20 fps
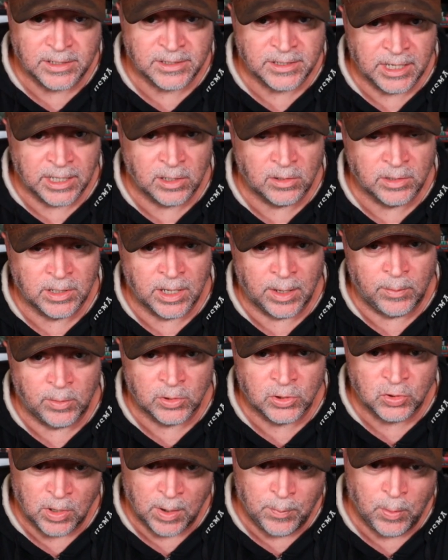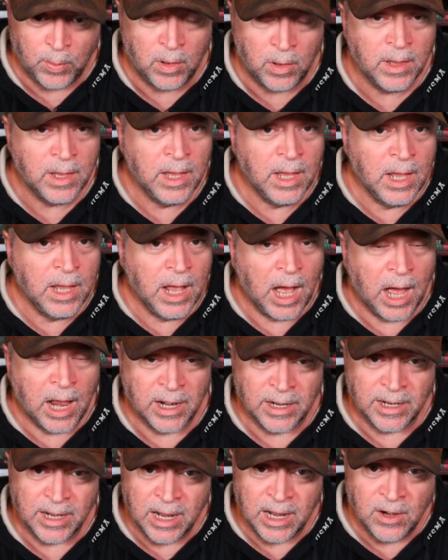single, double, triple, on
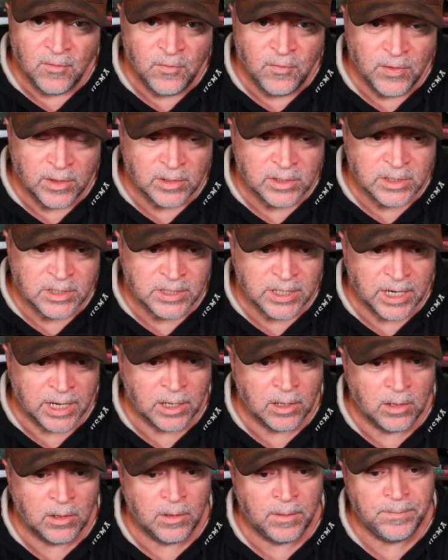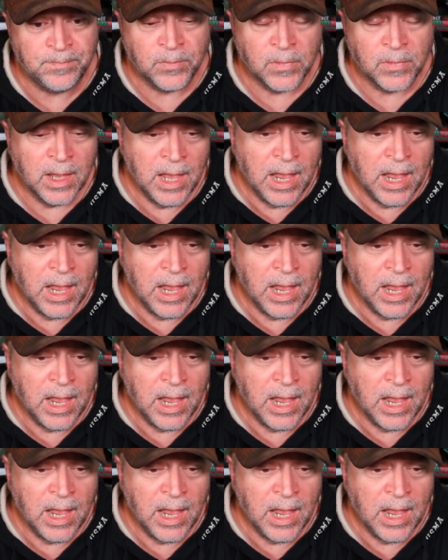an infield single,